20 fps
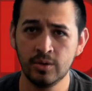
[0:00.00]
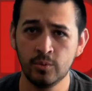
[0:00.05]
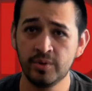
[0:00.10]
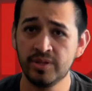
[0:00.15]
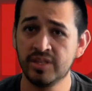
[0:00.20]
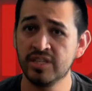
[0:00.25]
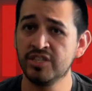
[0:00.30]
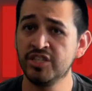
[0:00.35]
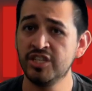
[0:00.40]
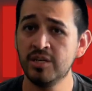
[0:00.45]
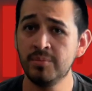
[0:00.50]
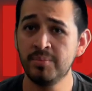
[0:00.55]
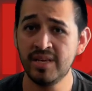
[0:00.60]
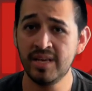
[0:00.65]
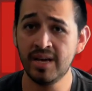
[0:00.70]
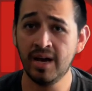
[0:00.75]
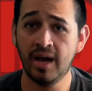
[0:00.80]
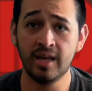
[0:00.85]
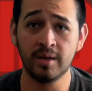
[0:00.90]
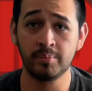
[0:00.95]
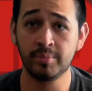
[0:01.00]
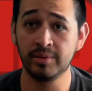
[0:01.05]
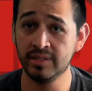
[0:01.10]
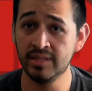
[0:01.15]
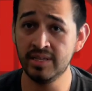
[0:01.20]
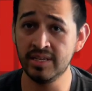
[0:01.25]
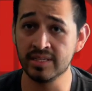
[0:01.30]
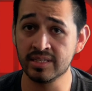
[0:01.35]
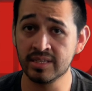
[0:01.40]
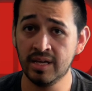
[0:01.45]
with the GBI and
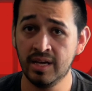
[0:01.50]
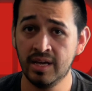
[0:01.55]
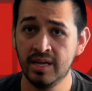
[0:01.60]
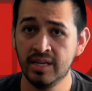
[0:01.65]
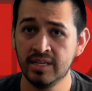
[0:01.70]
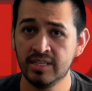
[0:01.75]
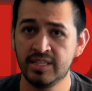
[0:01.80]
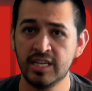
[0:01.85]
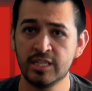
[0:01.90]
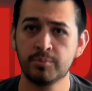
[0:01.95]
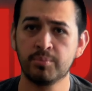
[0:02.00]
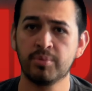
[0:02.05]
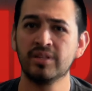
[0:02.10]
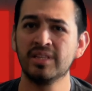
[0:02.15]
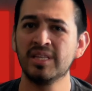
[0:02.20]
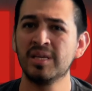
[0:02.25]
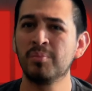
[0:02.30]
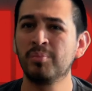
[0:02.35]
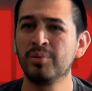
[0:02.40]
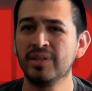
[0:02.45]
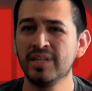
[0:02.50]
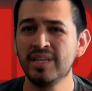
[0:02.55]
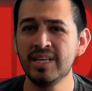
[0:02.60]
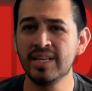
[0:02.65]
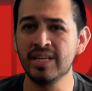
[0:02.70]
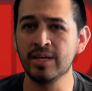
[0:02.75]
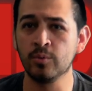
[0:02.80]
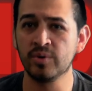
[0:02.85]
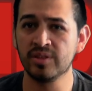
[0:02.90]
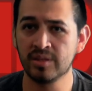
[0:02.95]
police desperately
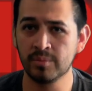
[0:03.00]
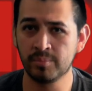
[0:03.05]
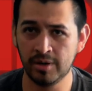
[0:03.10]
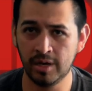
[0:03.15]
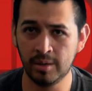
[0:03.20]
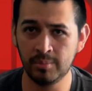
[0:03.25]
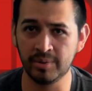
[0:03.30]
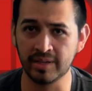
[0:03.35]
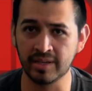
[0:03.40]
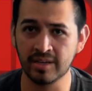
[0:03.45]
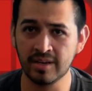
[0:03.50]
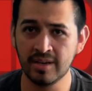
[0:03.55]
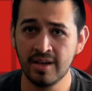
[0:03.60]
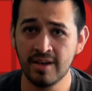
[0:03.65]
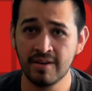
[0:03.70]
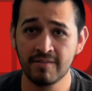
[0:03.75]
pleading with the public